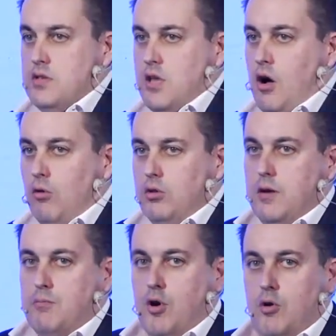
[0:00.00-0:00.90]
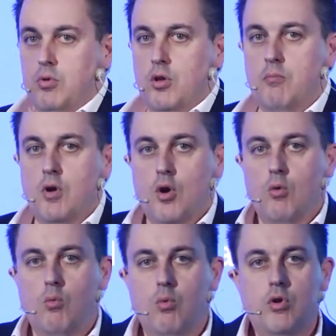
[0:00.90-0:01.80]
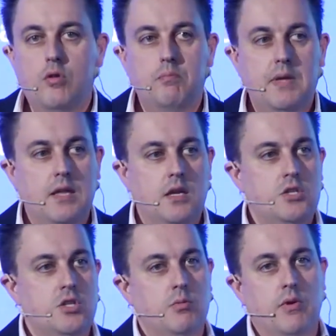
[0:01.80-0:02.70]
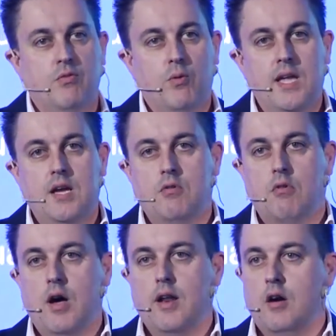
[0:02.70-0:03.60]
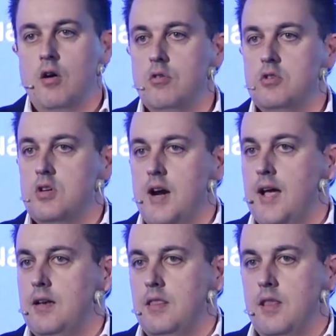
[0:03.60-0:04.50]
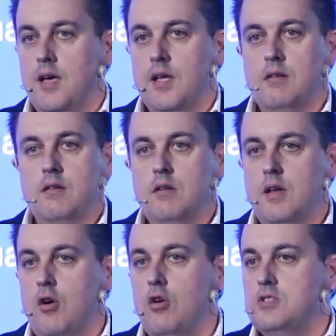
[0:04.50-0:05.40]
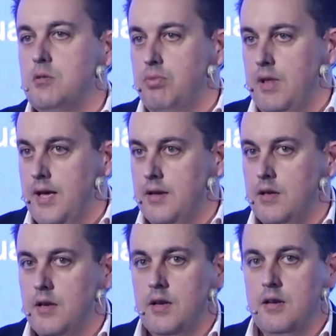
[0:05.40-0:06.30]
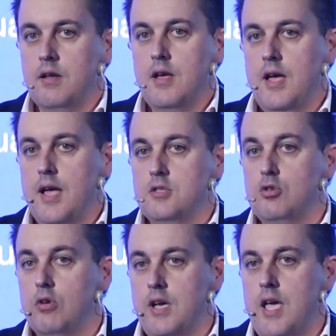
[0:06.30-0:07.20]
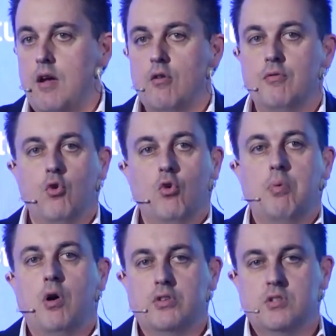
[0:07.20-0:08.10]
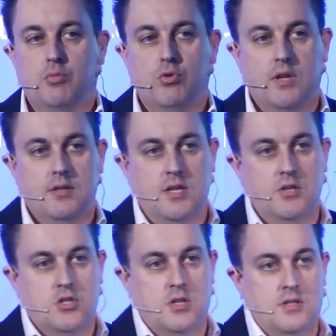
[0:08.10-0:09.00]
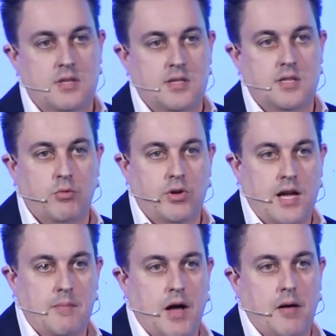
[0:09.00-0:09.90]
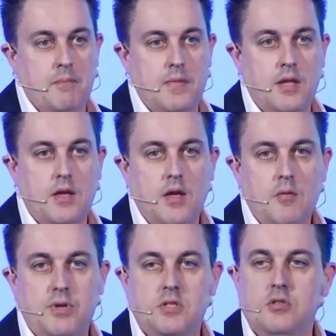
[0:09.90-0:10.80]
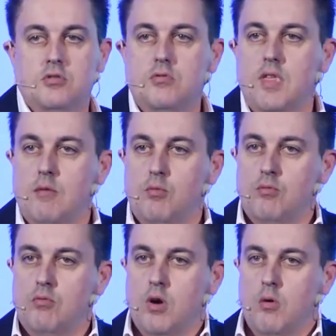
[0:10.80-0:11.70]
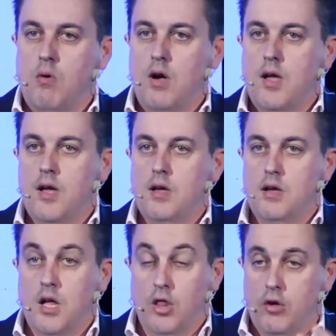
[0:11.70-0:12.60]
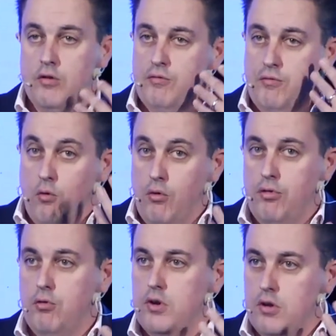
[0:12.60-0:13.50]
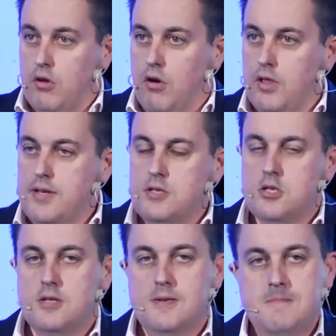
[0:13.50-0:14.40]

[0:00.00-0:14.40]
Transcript: as the hold-up problem, wouldn't be an issue if we could write a contract that contemplated and took care of all possible contingencies that would come up. But to do that would require a lot of forethought and knowledge,